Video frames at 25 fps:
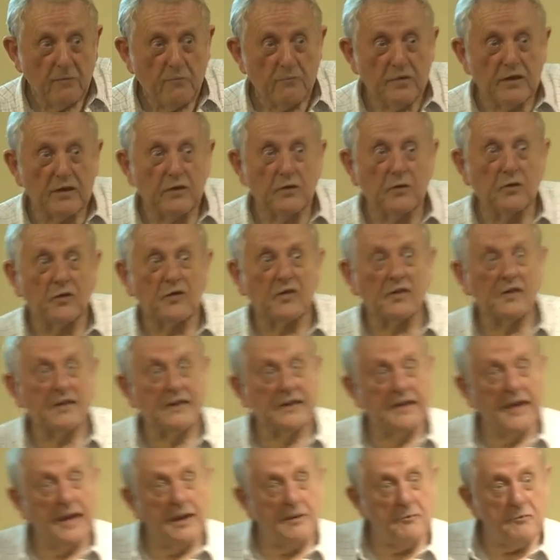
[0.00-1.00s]
Because
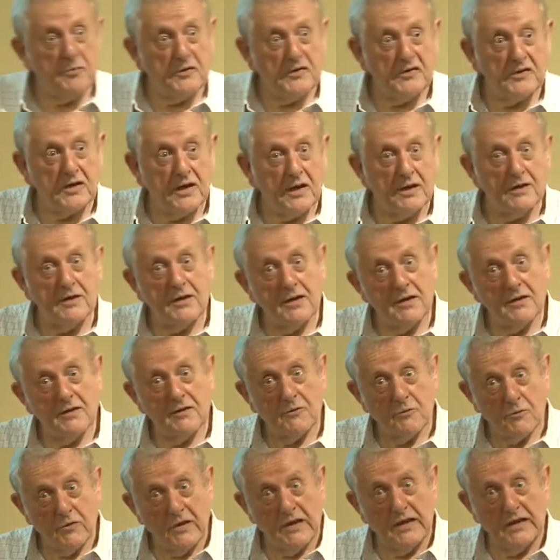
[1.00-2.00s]
10%
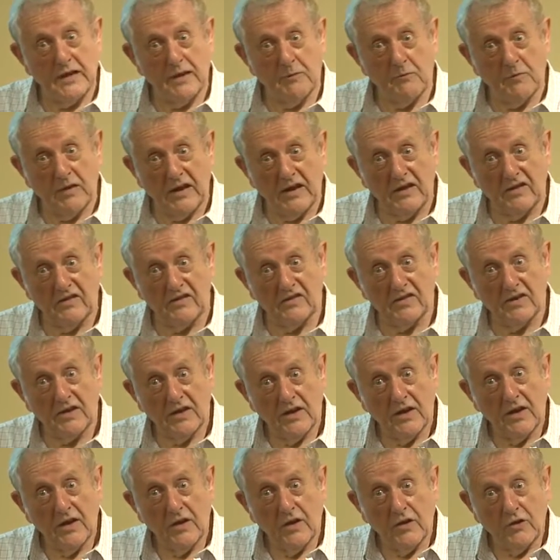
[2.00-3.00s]
really means
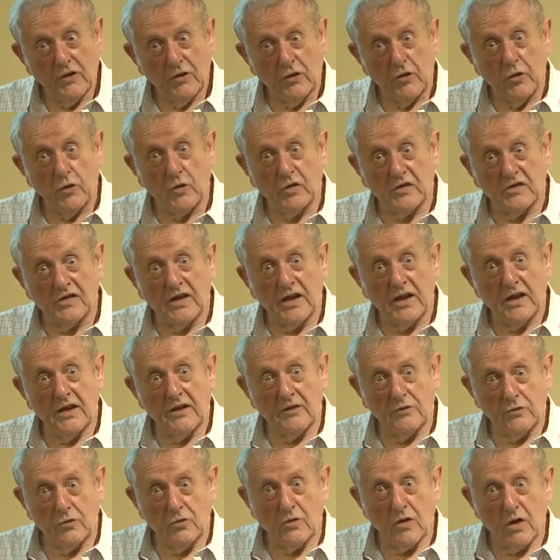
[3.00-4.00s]
everything. you're
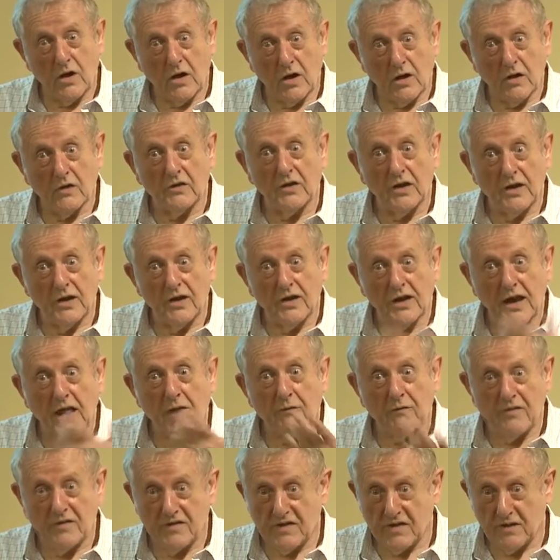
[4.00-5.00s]
saying to God,
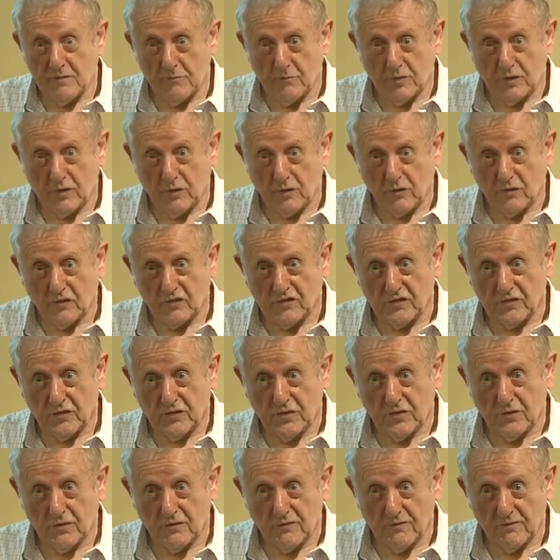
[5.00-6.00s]
everything belongs to
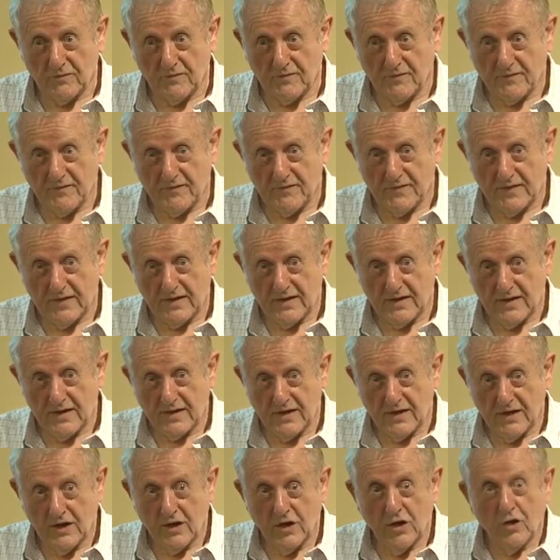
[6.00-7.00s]

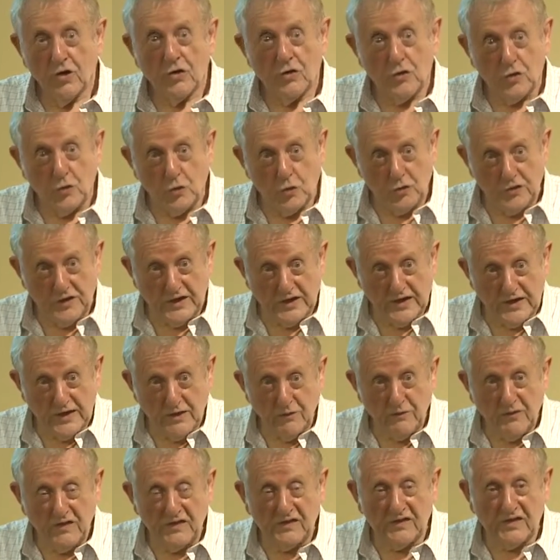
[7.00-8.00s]
you. You
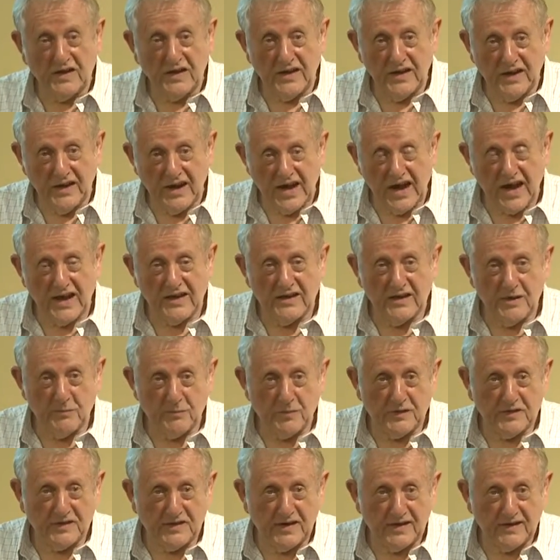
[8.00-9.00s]
deal with the
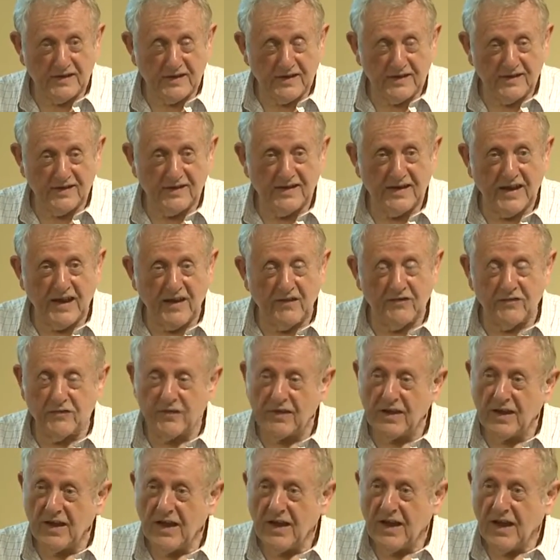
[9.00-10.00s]
90% that's
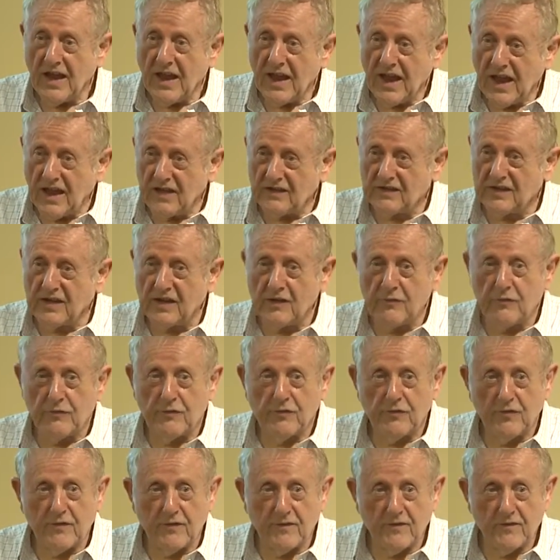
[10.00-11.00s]
left as
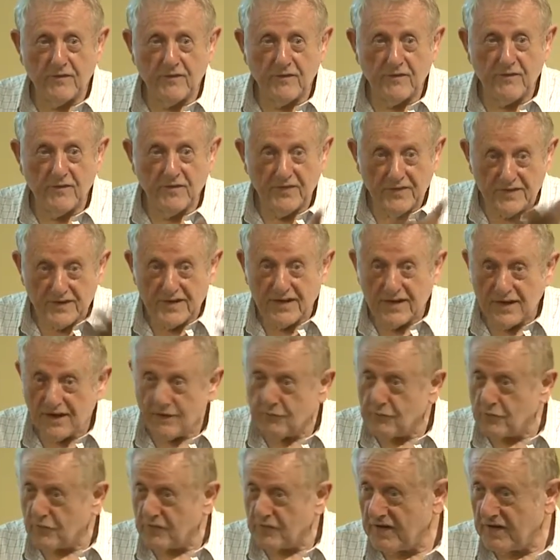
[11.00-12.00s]
if
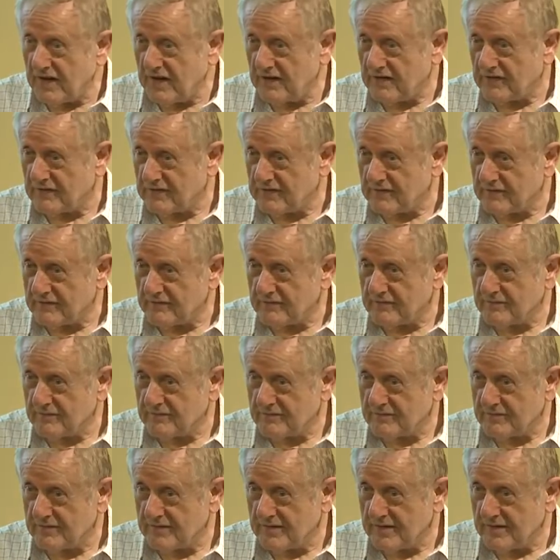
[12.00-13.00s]
it His.
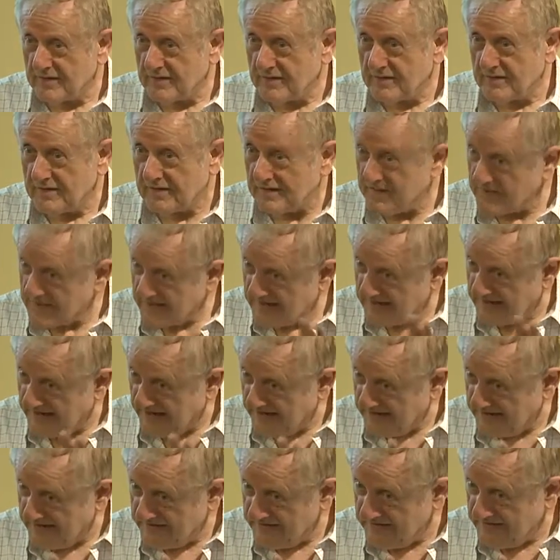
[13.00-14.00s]
Get it? Mm